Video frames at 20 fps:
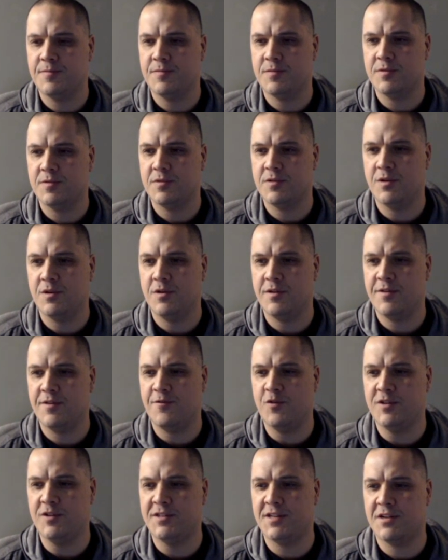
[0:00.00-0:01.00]
So I think
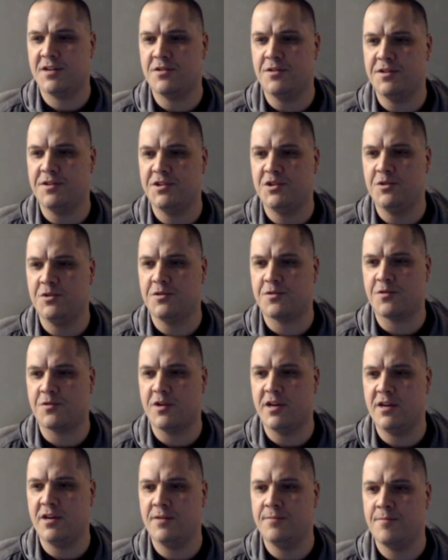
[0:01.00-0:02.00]
we sickle the
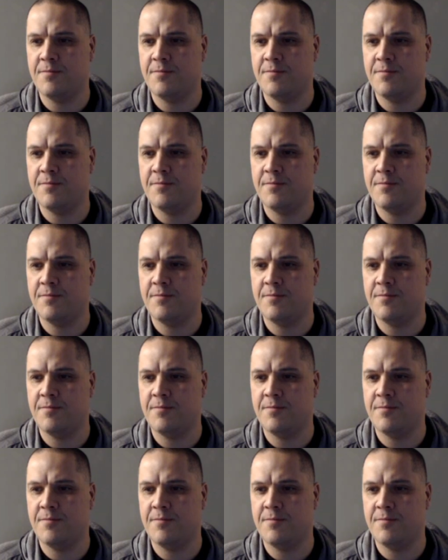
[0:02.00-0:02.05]
2-3.